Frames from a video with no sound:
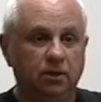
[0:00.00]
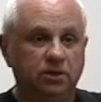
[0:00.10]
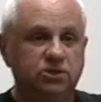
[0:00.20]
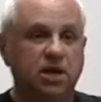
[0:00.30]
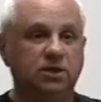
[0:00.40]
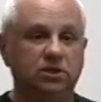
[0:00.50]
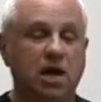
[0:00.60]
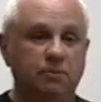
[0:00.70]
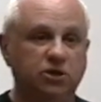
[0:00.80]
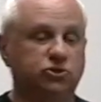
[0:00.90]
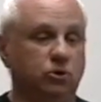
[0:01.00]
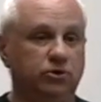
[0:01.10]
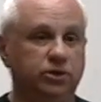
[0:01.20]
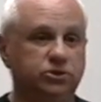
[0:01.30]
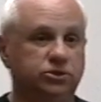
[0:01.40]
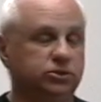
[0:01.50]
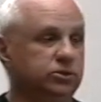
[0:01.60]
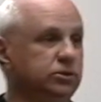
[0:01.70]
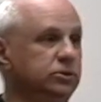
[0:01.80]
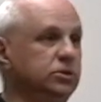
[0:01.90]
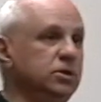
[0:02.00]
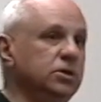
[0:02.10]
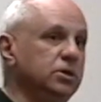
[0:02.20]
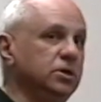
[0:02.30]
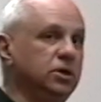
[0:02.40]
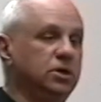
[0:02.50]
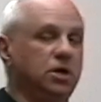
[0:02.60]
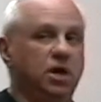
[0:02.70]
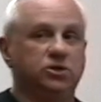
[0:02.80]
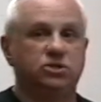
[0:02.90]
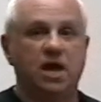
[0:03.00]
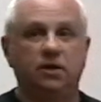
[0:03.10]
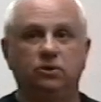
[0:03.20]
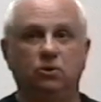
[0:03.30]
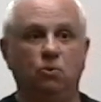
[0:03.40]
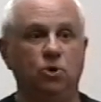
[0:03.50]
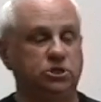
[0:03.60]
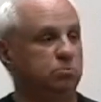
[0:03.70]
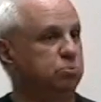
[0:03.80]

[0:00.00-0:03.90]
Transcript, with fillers: The second time I saw this is that was in